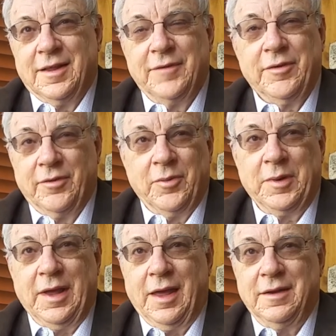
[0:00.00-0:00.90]
living
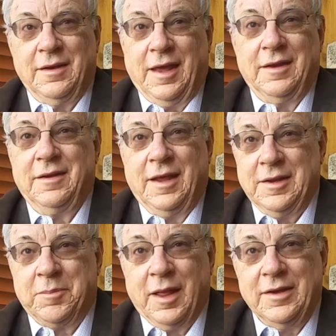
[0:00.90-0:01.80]
room and, and, and,
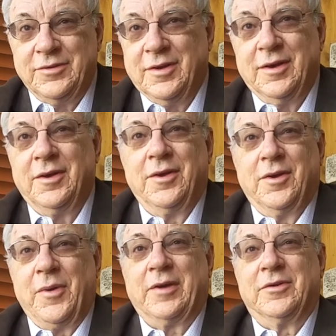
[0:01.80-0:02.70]
and he plays uh,
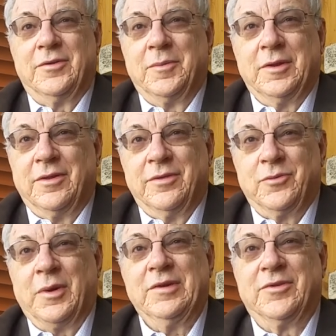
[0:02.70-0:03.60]
records from the
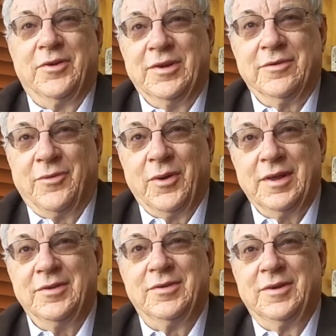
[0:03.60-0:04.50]
20s 30s, and he
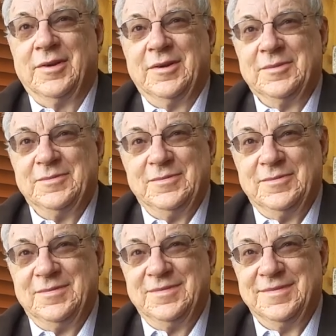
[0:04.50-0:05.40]
has 40s. about the same
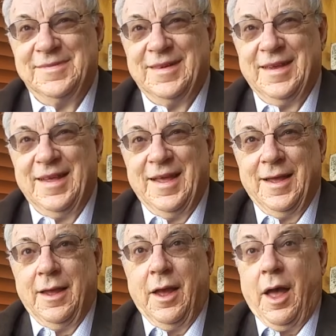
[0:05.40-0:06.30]
number of stories as
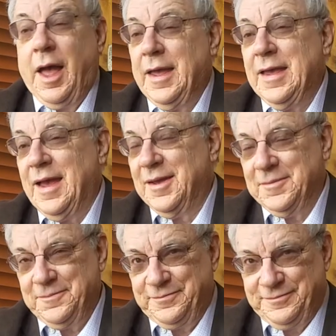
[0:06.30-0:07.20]
well for he,
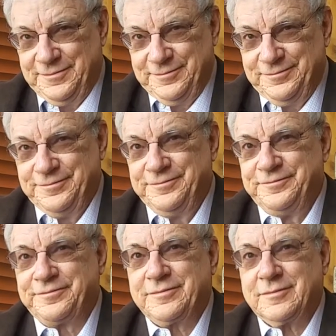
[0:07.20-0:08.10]
all these
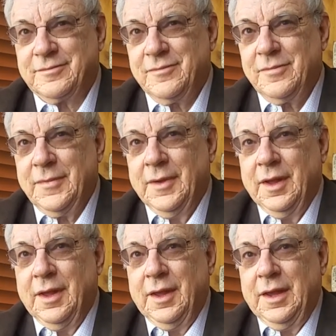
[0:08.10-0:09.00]
film productions that
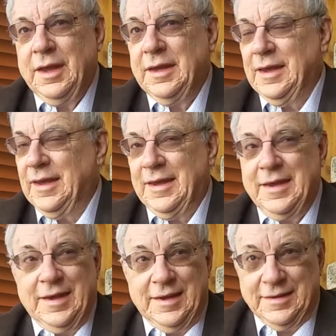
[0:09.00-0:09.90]
he, he,
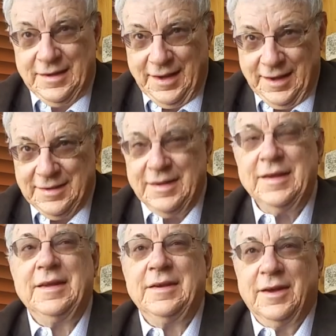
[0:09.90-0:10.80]
he is involved in, with
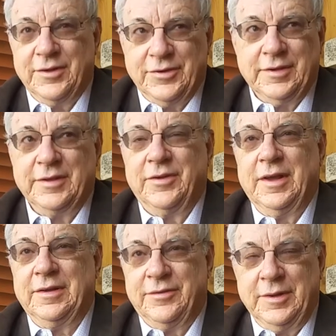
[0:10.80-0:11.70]
indeed he does it
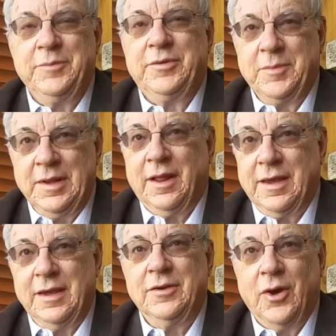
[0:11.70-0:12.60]
doesn't it seems to me
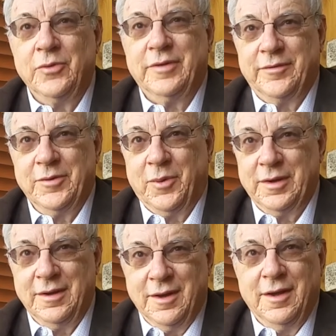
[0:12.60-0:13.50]
like he knows everyone